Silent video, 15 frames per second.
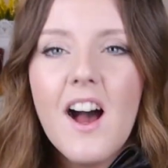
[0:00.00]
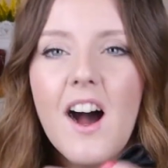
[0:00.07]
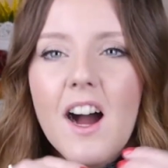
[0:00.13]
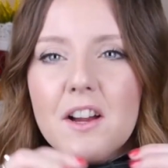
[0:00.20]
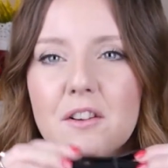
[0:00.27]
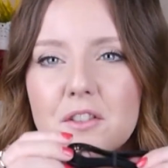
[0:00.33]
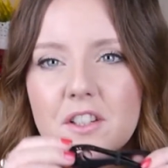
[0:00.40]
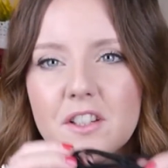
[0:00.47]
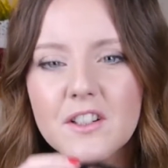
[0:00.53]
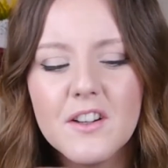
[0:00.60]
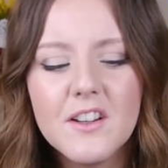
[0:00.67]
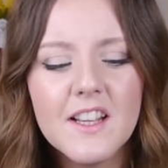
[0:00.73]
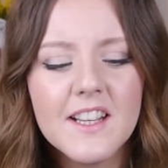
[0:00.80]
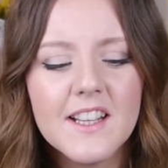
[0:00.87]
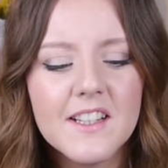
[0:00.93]
I also
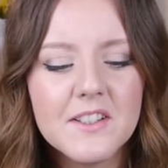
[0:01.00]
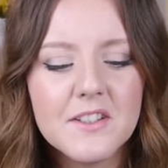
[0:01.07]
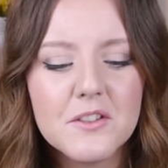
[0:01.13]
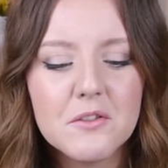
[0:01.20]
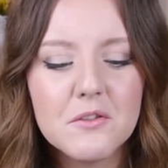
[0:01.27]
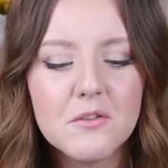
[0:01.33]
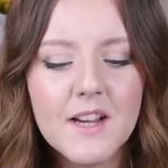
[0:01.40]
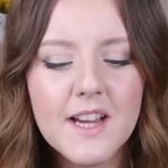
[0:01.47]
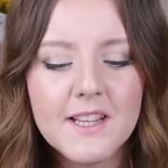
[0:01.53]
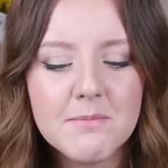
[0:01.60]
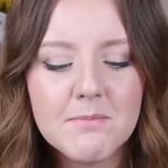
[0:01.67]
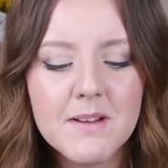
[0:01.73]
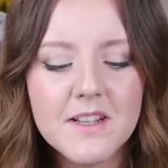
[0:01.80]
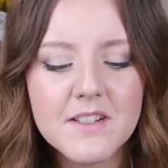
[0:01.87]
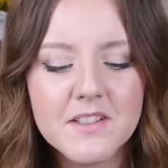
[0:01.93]
got like a little
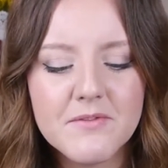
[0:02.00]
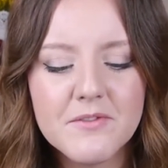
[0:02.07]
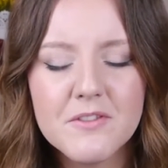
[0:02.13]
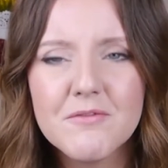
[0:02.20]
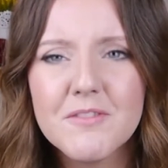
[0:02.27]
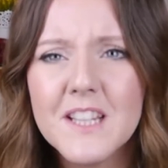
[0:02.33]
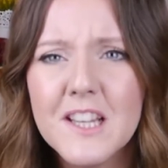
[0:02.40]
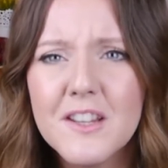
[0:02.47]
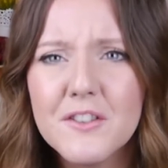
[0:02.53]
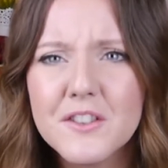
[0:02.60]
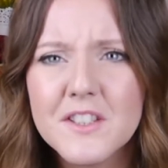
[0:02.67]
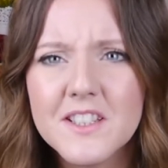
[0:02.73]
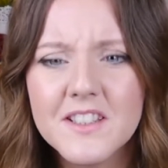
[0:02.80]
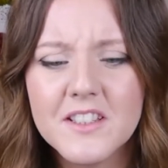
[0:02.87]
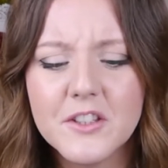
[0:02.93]
headband, I've not really
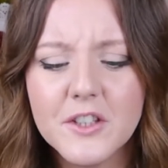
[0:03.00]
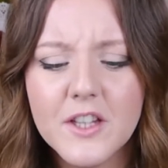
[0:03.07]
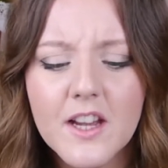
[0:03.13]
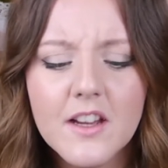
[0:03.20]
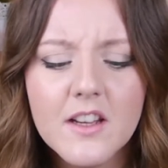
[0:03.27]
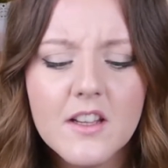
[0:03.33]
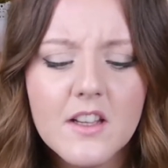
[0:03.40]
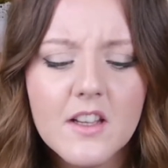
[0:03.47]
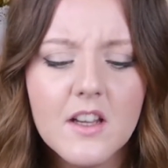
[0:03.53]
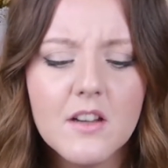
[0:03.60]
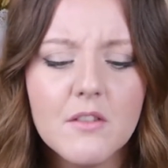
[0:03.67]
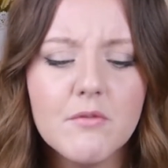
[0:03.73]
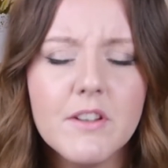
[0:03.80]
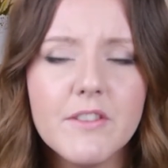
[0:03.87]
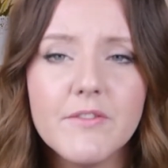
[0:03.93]
looked at this yet,
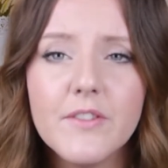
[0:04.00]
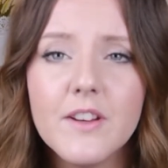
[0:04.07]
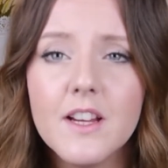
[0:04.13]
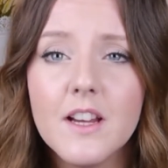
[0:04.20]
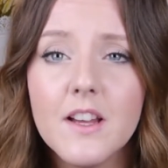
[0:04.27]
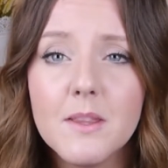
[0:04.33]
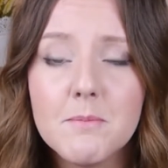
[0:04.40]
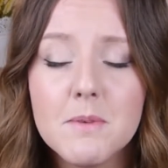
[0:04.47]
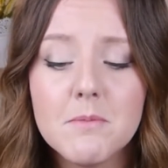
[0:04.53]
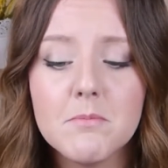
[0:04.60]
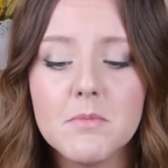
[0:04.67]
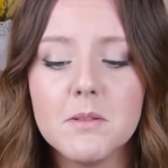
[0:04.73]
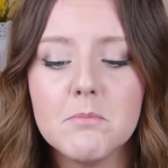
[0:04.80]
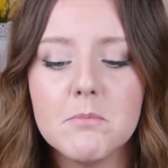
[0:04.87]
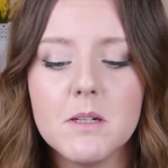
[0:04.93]
with the
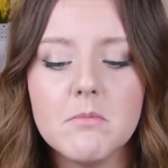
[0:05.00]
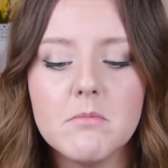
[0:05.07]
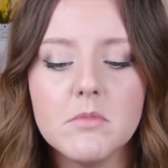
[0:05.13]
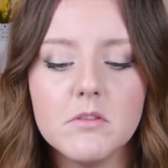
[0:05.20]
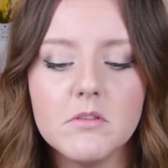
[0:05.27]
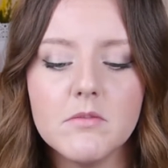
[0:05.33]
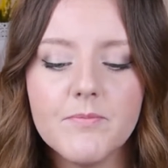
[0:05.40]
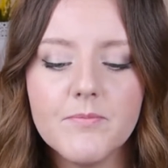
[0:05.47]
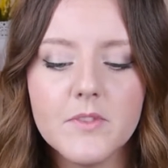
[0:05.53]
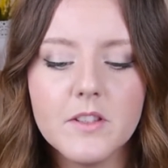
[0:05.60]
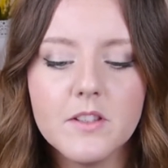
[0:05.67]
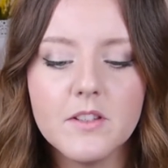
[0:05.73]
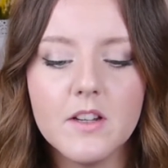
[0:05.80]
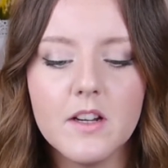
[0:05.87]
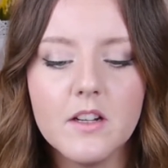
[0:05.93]
Bumble & Bumble
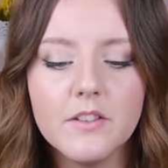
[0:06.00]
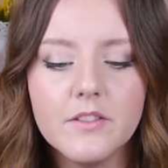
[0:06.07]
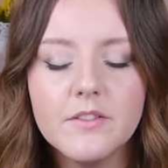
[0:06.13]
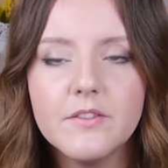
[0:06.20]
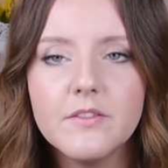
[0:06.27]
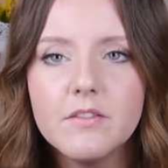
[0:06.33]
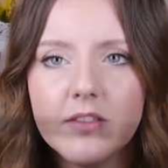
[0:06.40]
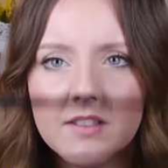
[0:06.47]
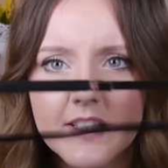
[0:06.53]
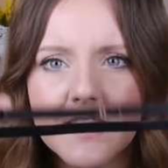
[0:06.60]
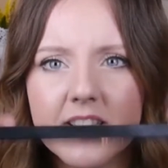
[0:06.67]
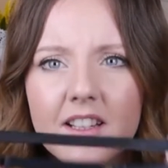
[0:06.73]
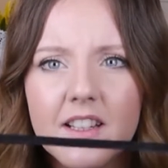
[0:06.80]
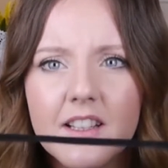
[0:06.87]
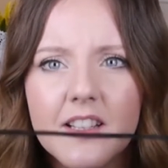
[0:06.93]
stuff.
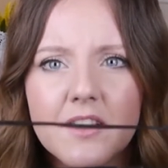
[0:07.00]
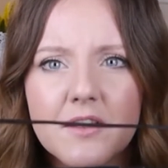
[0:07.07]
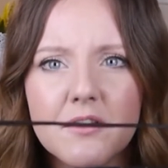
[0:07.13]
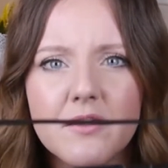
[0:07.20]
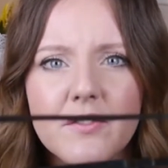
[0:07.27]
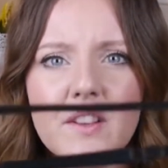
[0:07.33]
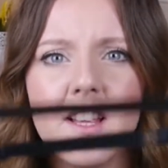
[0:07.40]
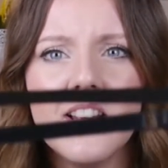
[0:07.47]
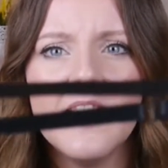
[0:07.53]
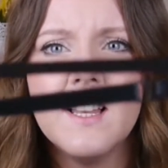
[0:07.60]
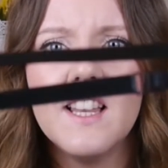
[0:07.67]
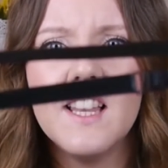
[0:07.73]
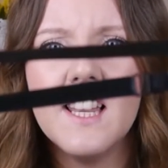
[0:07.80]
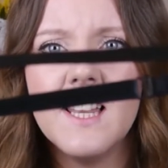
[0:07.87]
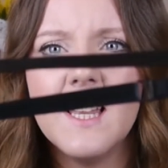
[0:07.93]
It's like a sort of
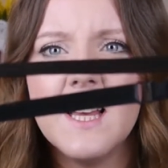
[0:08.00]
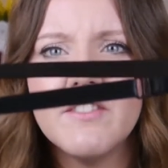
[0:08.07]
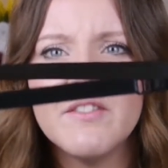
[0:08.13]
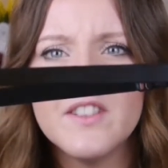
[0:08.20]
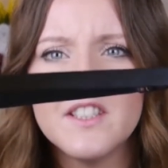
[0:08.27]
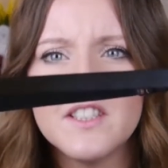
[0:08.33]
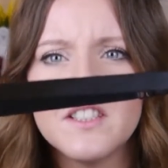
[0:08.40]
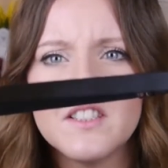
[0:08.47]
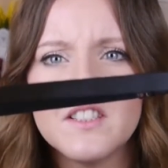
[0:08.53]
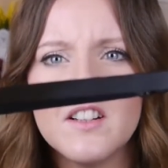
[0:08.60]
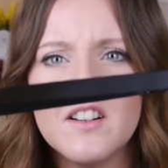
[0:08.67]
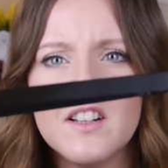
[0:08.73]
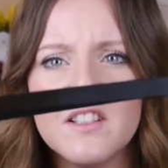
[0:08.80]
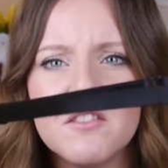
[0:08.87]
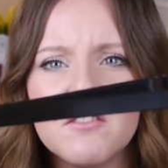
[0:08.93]
leather
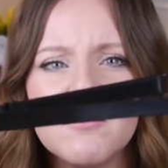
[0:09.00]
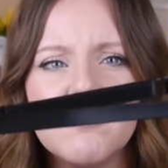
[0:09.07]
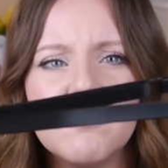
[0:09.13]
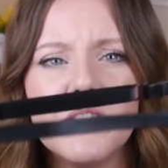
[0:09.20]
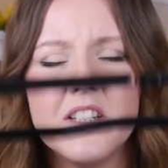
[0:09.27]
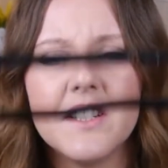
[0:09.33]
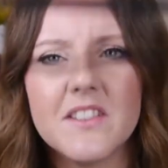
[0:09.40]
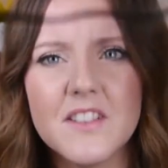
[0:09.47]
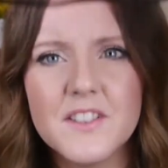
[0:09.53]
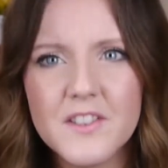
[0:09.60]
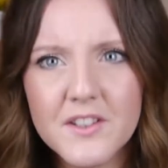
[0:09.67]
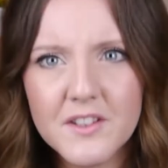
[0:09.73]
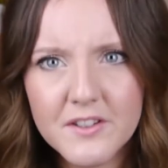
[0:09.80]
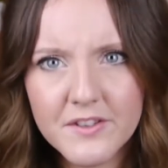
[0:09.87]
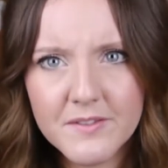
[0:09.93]
style one. I don't
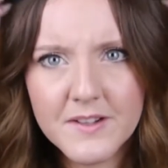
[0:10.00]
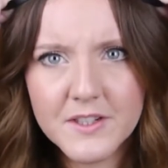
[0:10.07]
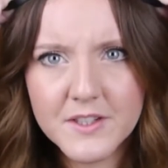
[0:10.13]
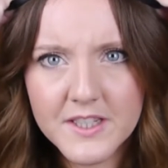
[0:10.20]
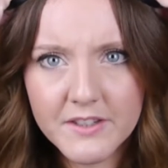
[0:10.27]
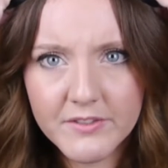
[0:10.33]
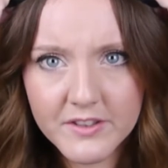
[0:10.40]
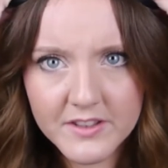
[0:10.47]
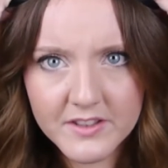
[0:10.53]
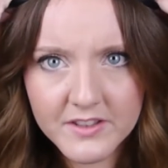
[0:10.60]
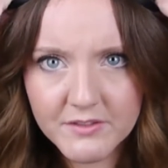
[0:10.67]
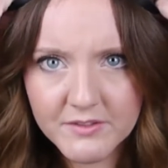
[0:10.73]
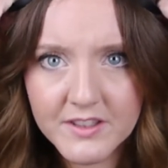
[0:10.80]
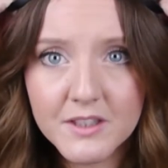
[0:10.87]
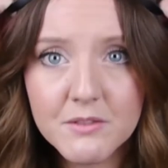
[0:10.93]
know if I'm actually ever going to
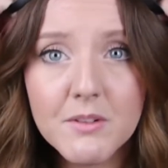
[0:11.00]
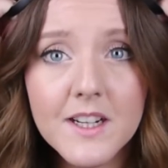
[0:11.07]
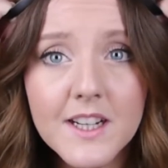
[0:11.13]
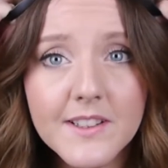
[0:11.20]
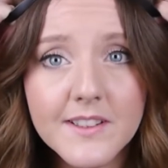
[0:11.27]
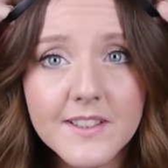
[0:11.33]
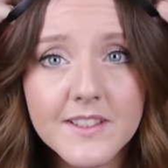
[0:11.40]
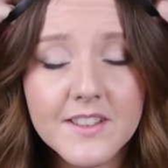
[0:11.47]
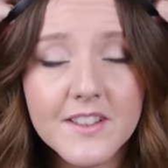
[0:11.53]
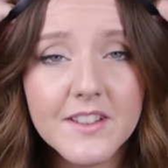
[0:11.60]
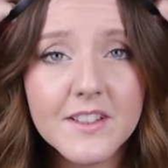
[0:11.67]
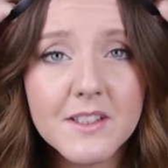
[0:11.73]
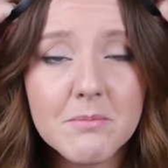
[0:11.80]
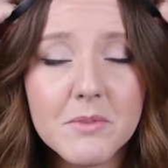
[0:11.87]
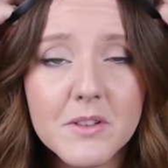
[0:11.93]
really wear this
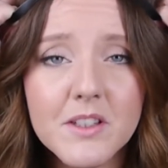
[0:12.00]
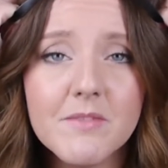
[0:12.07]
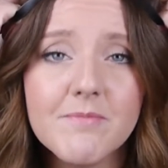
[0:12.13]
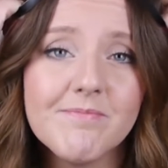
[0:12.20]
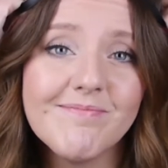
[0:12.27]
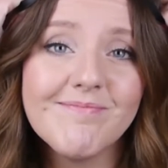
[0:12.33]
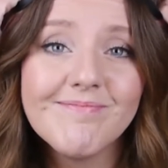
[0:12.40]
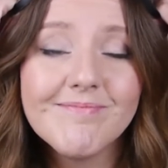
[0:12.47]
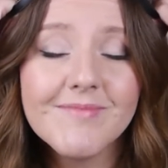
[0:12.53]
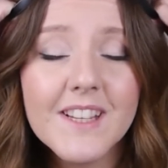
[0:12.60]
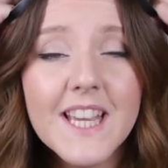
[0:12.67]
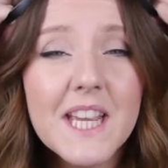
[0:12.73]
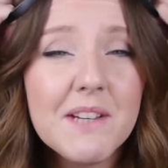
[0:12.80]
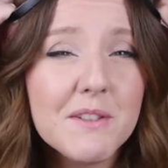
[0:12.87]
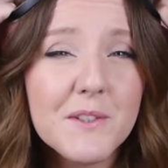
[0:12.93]
though, but
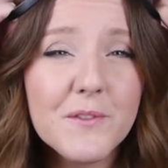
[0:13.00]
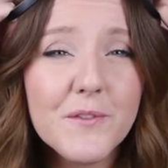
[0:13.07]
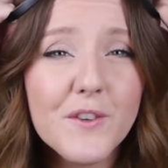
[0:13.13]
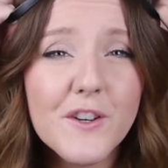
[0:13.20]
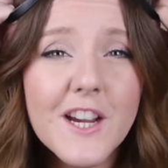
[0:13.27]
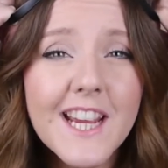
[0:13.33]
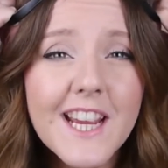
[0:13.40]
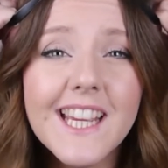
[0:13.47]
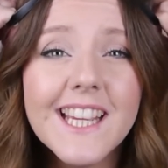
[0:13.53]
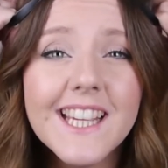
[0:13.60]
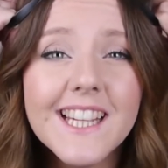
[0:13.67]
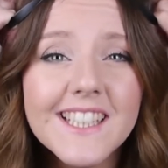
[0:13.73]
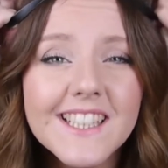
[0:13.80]
it was free!